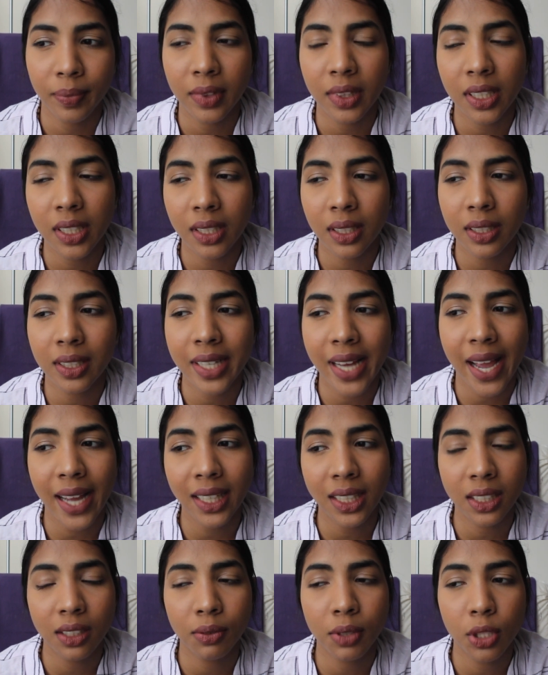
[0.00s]
little
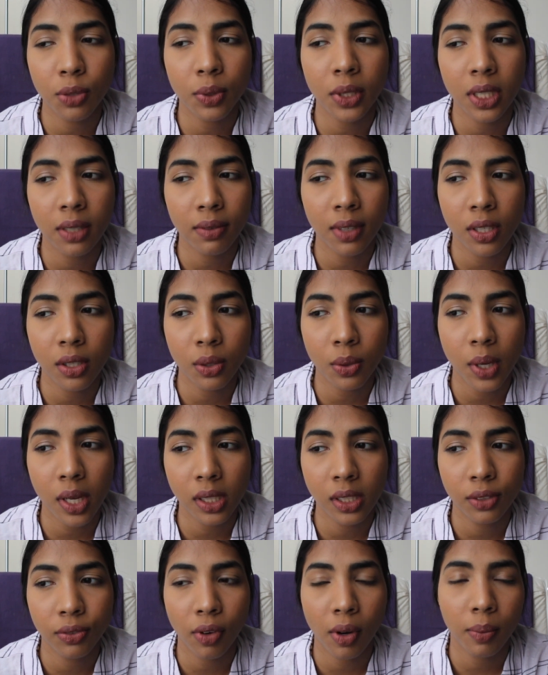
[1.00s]
tags which were given to
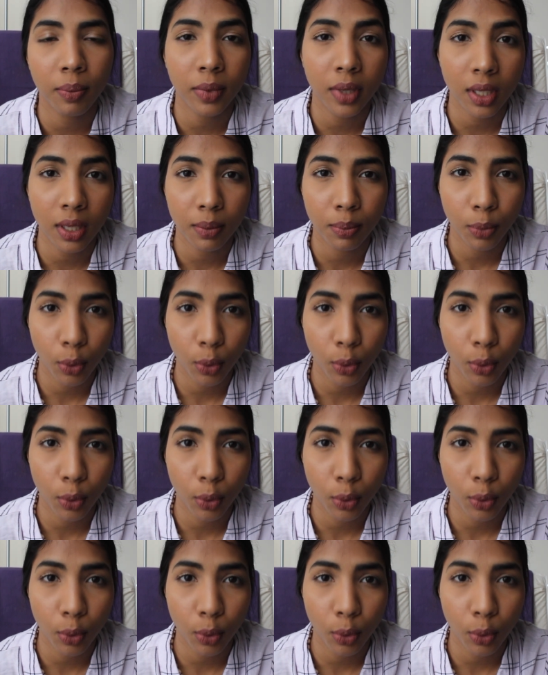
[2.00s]
us from the